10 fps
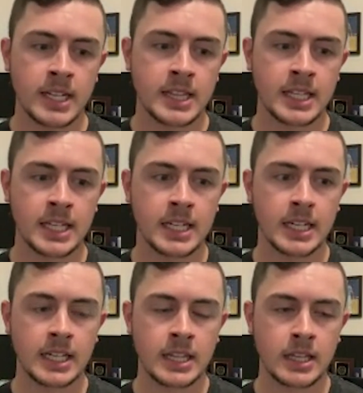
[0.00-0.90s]
I think
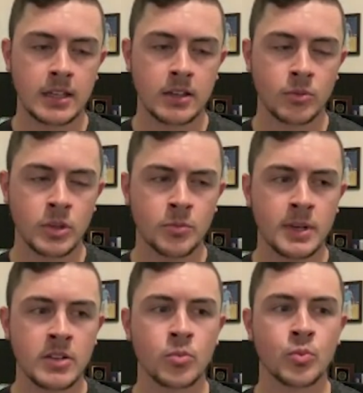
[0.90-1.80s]
we've
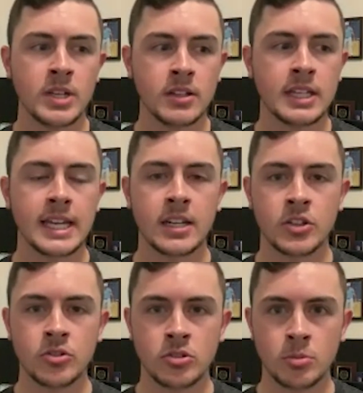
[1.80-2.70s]
been really hitting
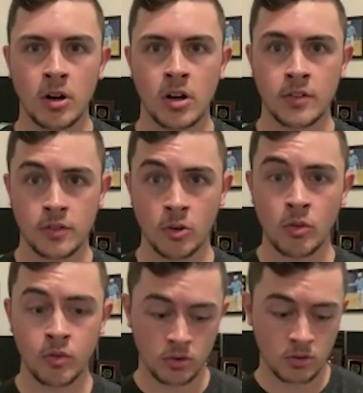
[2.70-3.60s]
YouTube hard for
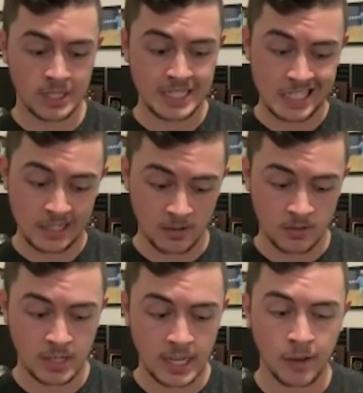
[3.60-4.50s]
over a
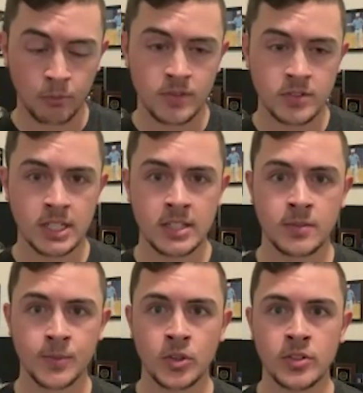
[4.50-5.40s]
year, and we've seen
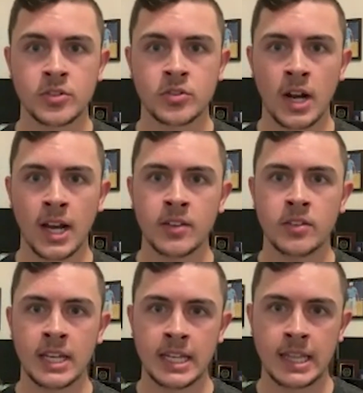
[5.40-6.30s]
some good
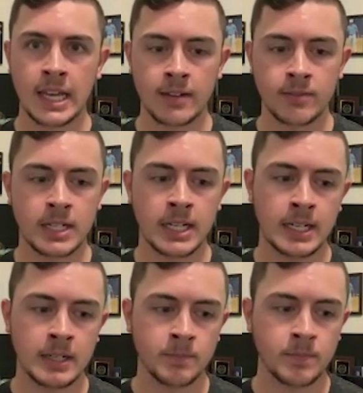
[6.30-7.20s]
strides in that.
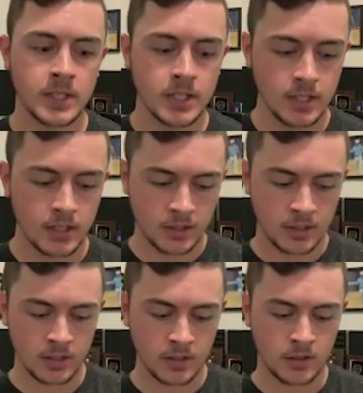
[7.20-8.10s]

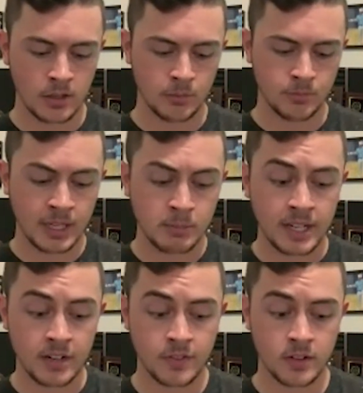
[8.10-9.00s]
A big
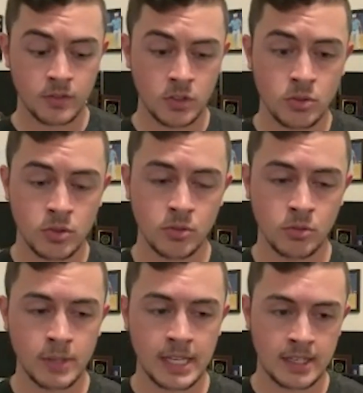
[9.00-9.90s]
benefit of
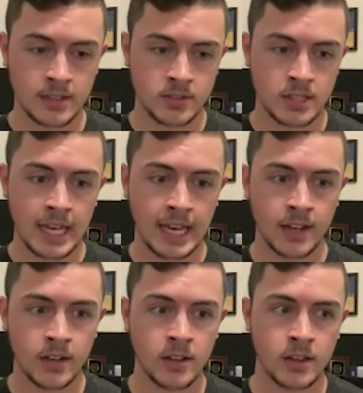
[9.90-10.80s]
YouTube is
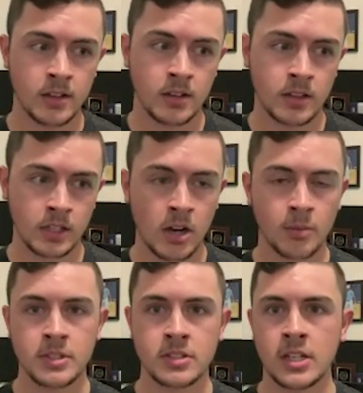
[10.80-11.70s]
that the
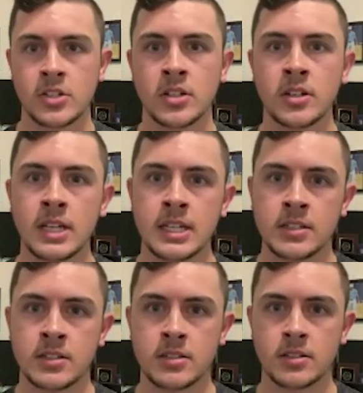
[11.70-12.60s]
compensation
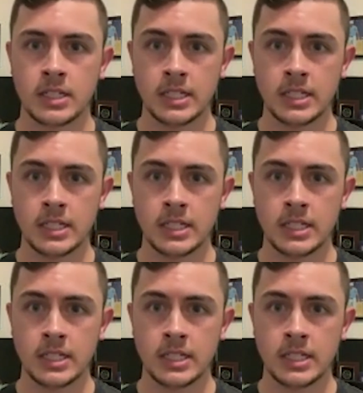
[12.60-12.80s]
is